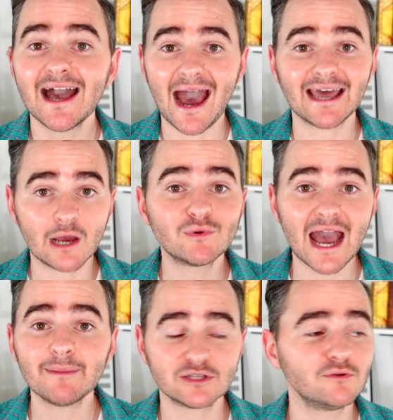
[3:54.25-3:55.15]
and I would
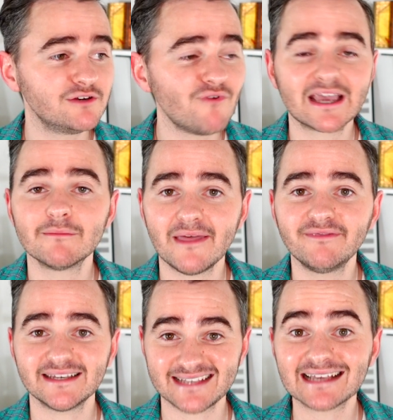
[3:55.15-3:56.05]
absolutely
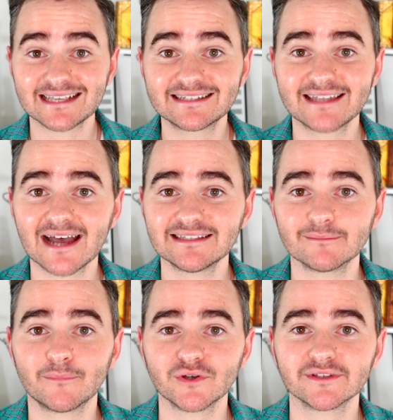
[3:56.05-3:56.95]
recommend this as a
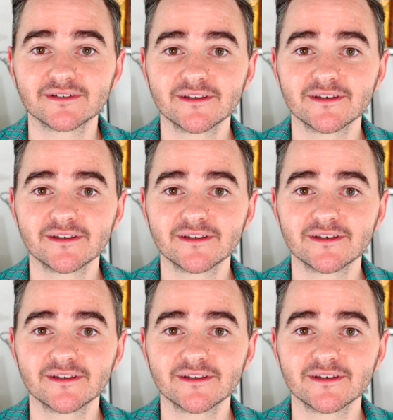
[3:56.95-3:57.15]
starting point.